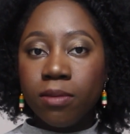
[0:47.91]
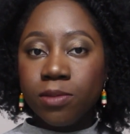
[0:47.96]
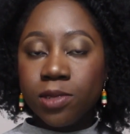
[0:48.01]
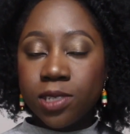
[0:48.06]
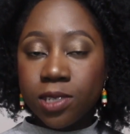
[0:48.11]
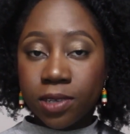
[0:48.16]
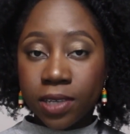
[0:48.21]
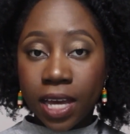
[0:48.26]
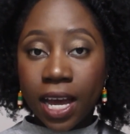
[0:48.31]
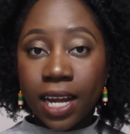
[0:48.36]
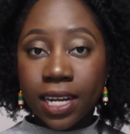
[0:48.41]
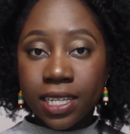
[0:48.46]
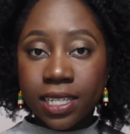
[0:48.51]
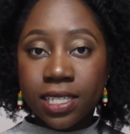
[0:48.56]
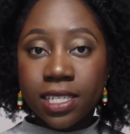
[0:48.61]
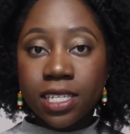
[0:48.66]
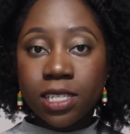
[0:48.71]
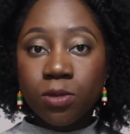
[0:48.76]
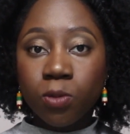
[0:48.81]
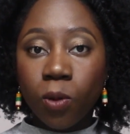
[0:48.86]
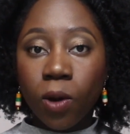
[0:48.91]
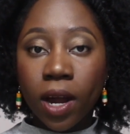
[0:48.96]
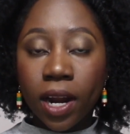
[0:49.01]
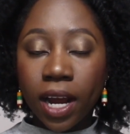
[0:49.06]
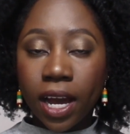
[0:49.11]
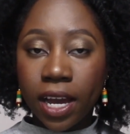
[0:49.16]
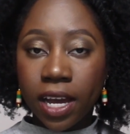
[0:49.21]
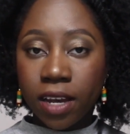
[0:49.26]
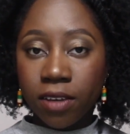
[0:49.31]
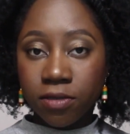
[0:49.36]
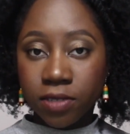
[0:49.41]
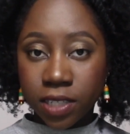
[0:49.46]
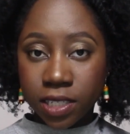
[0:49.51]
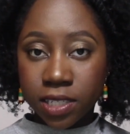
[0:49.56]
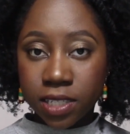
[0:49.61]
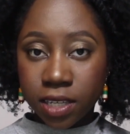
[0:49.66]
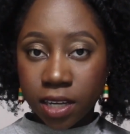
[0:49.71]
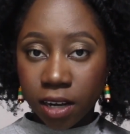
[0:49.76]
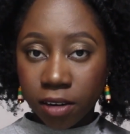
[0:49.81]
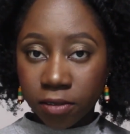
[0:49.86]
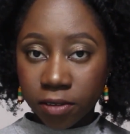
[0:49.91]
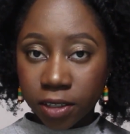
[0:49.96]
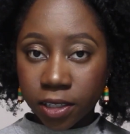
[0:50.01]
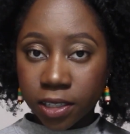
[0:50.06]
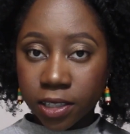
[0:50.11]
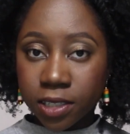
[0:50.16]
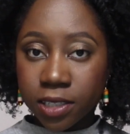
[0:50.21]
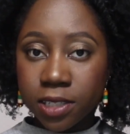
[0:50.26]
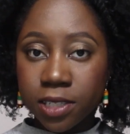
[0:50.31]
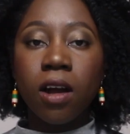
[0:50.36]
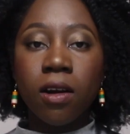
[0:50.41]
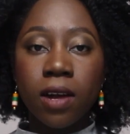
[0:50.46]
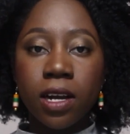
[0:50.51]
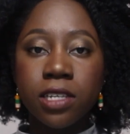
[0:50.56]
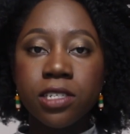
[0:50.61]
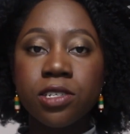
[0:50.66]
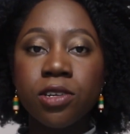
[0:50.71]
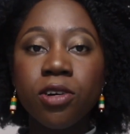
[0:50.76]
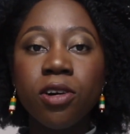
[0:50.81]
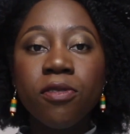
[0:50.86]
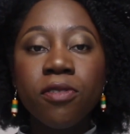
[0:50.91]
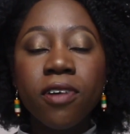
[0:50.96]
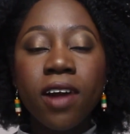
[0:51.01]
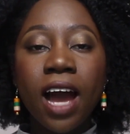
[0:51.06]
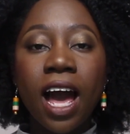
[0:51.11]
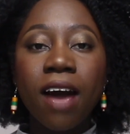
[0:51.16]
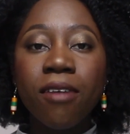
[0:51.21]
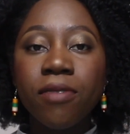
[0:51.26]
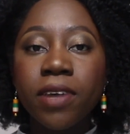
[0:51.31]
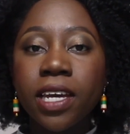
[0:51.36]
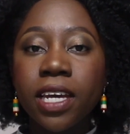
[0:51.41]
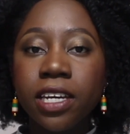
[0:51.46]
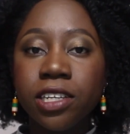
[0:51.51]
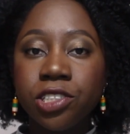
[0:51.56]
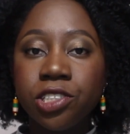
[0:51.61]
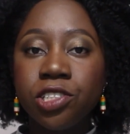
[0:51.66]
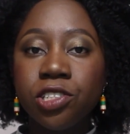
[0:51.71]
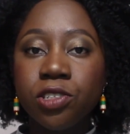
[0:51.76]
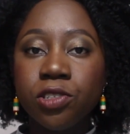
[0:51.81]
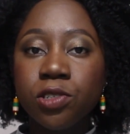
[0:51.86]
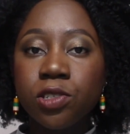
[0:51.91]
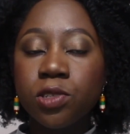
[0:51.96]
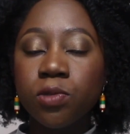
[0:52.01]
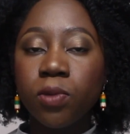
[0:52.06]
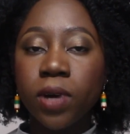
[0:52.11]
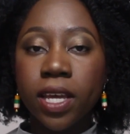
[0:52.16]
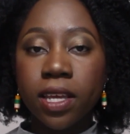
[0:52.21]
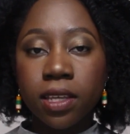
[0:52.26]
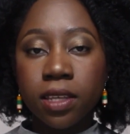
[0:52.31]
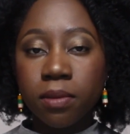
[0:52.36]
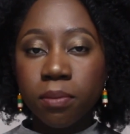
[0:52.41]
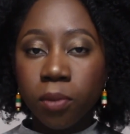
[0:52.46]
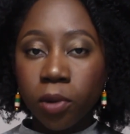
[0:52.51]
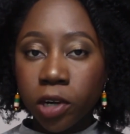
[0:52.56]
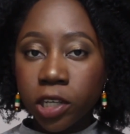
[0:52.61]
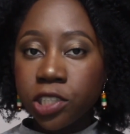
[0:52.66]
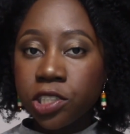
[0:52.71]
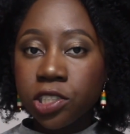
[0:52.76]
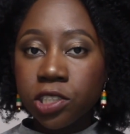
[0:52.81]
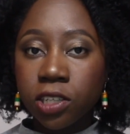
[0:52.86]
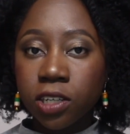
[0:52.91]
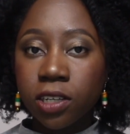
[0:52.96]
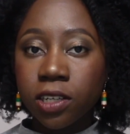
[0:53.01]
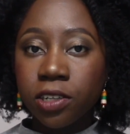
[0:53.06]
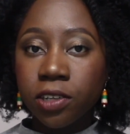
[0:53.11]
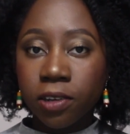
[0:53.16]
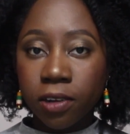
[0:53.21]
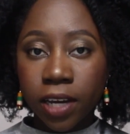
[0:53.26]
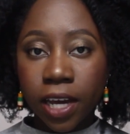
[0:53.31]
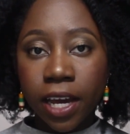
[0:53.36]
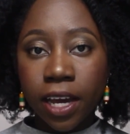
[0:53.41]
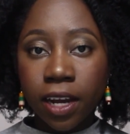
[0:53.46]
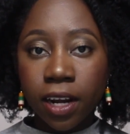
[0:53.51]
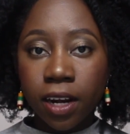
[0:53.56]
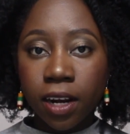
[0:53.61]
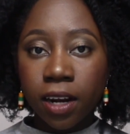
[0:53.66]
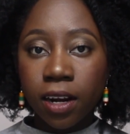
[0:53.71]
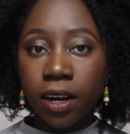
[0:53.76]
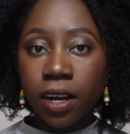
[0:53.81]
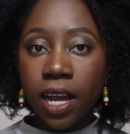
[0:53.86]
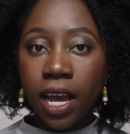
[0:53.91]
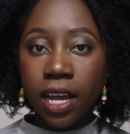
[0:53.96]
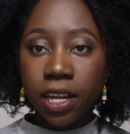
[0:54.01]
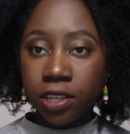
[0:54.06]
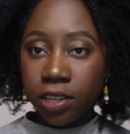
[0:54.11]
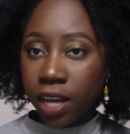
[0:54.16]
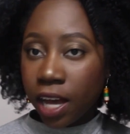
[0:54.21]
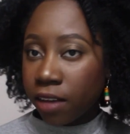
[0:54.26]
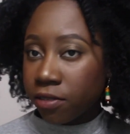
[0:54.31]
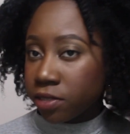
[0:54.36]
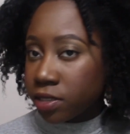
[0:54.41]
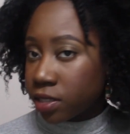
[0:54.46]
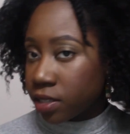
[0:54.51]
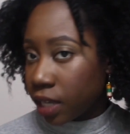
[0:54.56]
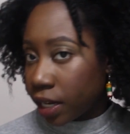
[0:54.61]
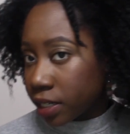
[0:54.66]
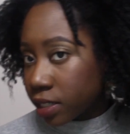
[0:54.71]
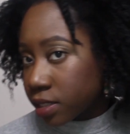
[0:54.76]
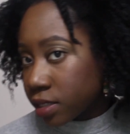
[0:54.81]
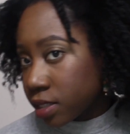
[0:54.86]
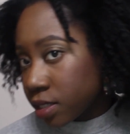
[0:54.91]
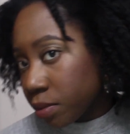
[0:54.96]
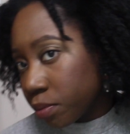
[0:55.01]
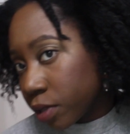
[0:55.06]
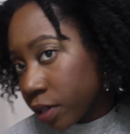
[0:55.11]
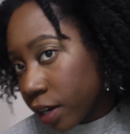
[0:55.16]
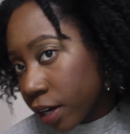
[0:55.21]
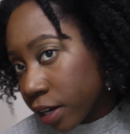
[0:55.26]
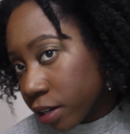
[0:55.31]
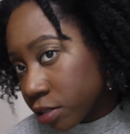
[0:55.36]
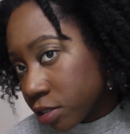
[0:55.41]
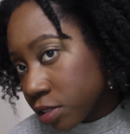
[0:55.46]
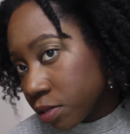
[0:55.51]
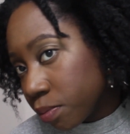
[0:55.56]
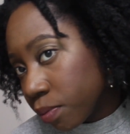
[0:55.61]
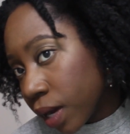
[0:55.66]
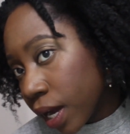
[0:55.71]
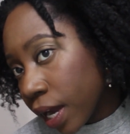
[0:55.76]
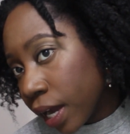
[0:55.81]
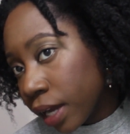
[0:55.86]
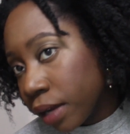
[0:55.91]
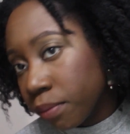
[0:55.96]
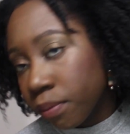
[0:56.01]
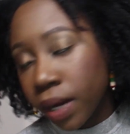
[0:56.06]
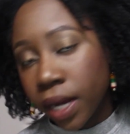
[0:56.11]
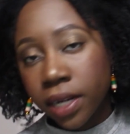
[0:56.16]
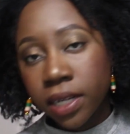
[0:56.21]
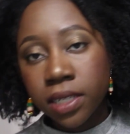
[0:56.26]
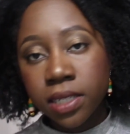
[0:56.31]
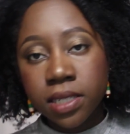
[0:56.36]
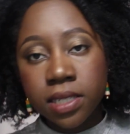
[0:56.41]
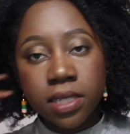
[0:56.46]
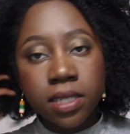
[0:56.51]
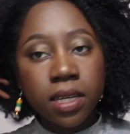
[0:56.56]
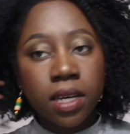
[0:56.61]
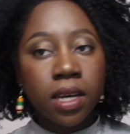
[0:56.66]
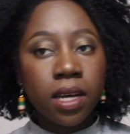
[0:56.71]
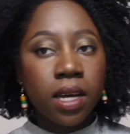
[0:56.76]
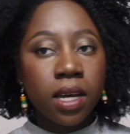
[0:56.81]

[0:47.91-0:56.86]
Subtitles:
So yeah, this is what I have discovered. Alright, so if you're having issues with moisture in your hair and you have like similar hair to mine is